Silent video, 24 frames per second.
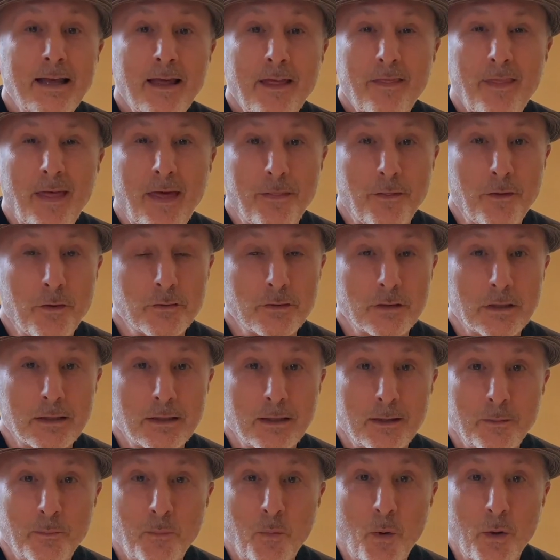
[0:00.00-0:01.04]
that there's a
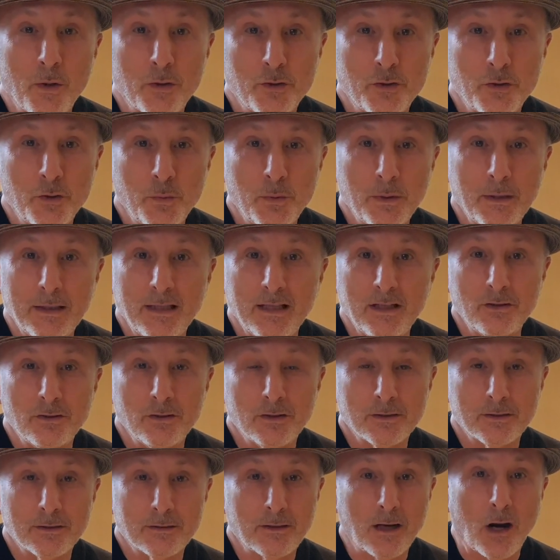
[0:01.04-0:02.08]
little more to it than
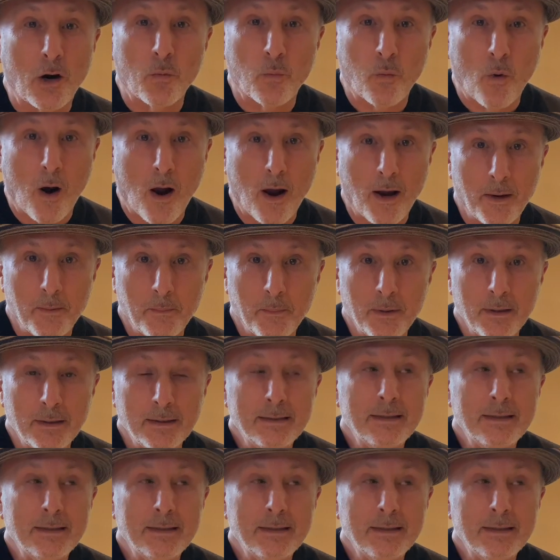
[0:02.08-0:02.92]
just a rhyme.